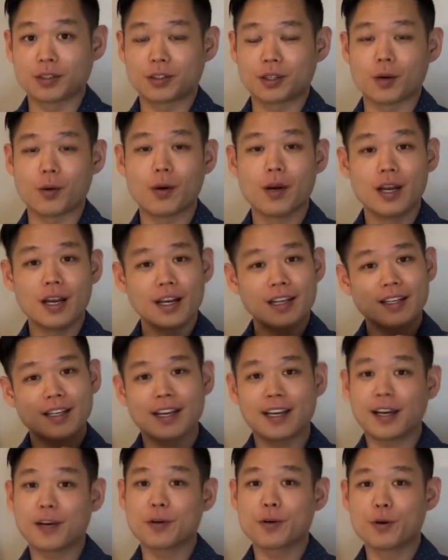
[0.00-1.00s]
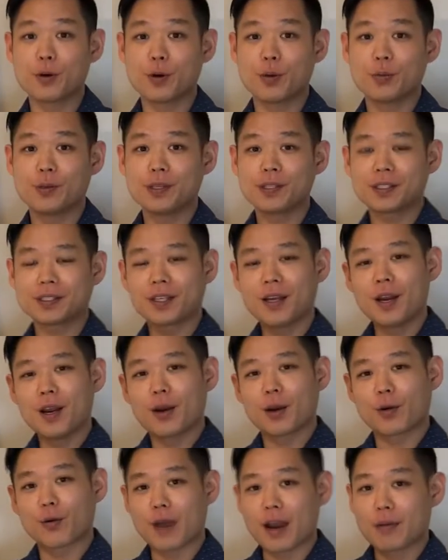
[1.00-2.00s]
So take out your notebooks,
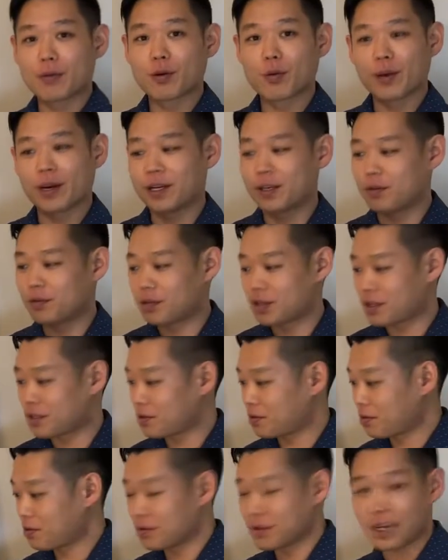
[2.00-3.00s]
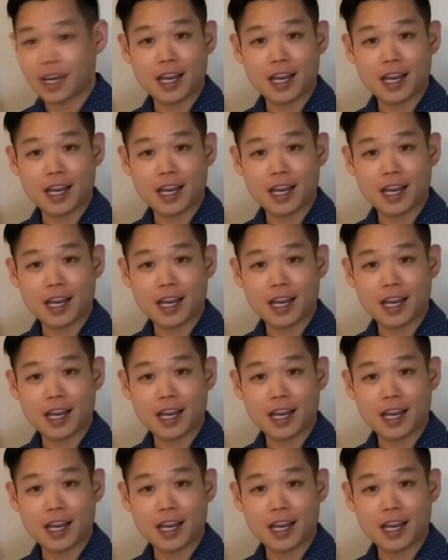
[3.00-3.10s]
grab your writing utensils,